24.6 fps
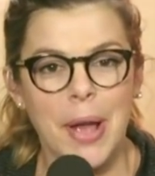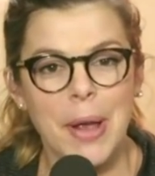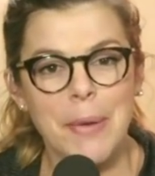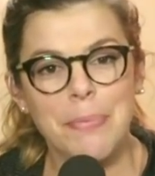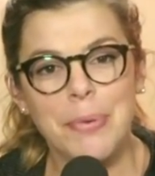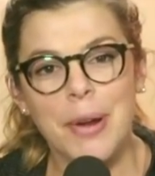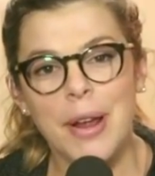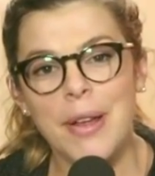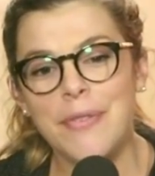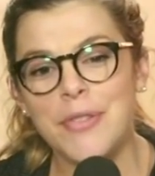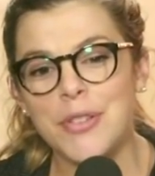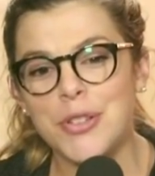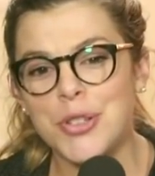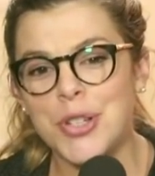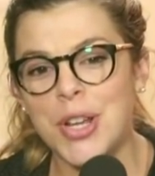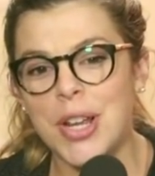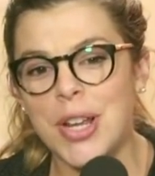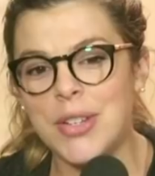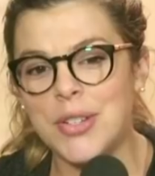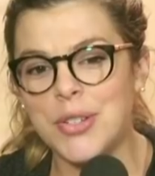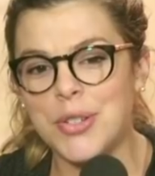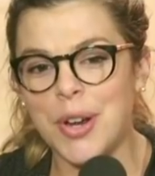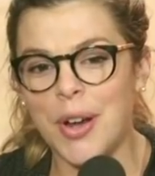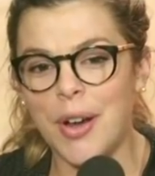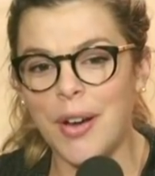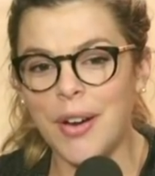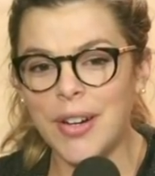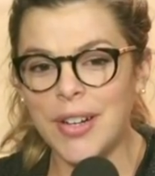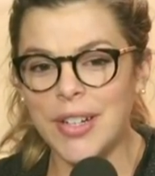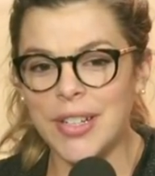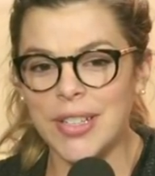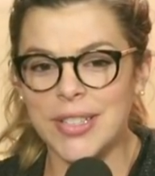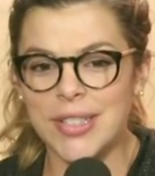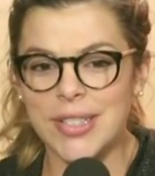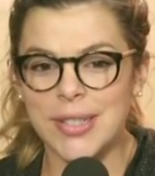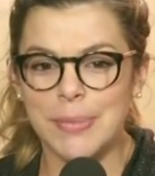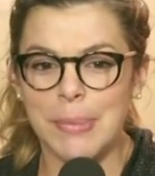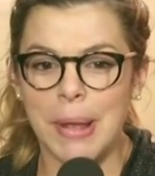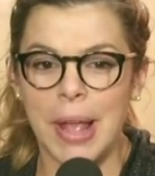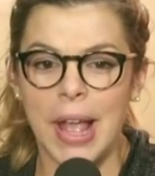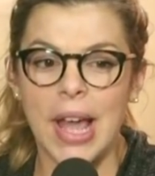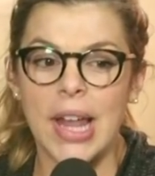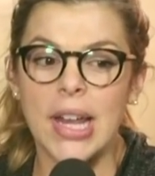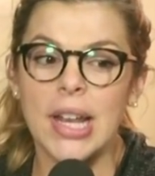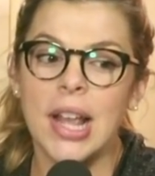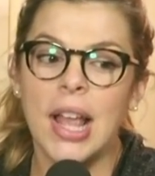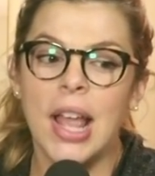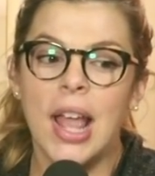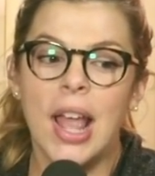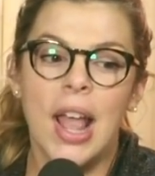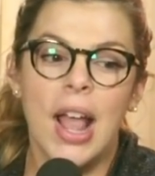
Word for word: I pray for changed hearts, man.